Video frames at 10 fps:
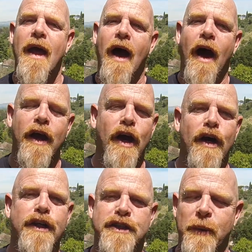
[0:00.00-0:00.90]
I
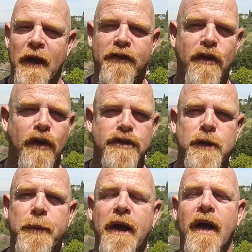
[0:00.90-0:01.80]
urge you, if you're an
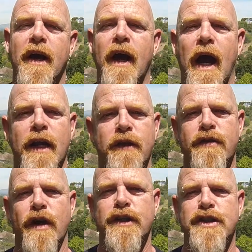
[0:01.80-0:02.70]
entrepreneur and you've
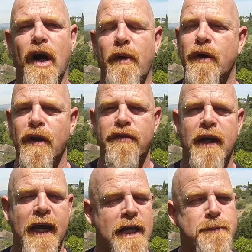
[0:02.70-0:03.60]
got a child, you've got 3
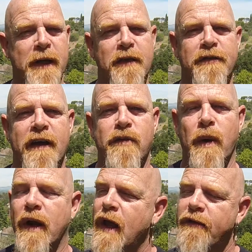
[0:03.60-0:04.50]
kids, pick your favorite
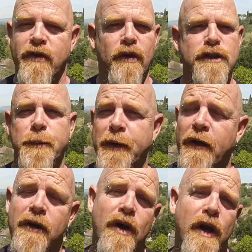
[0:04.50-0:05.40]
one. If you're an entrepreneur
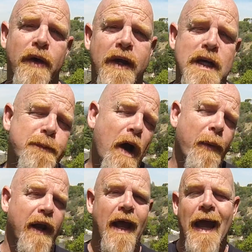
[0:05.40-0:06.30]
and you've got no kids, buy
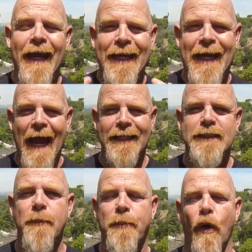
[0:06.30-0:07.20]
one. Get
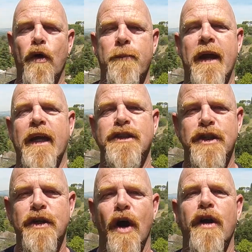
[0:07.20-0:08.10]
to board meetings.
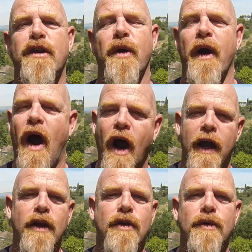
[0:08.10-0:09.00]
You've got to do it. I
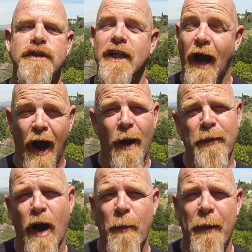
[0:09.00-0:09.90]
endorse it. I'm
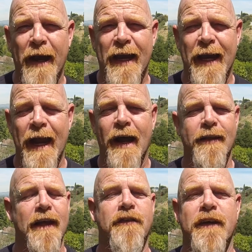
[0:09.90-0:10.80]
going back again. I
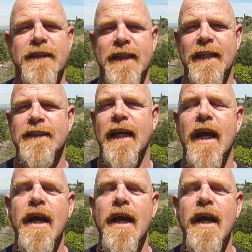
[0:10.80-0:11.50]
think it's fantastic.